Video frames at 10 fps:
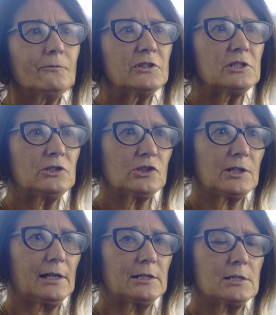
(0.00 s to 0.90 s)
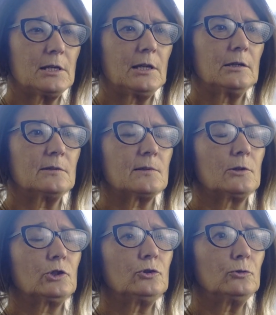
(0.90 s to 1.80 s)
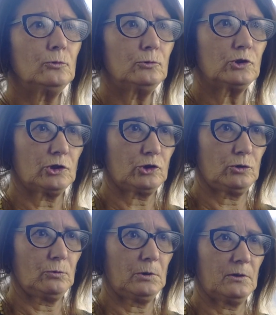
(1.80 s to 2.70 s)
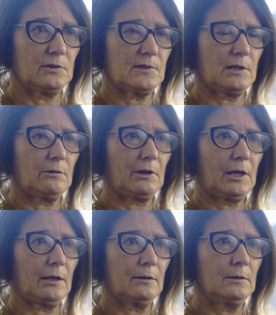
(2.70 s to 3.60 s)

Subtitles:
Confidentiality is a huge issue in this area.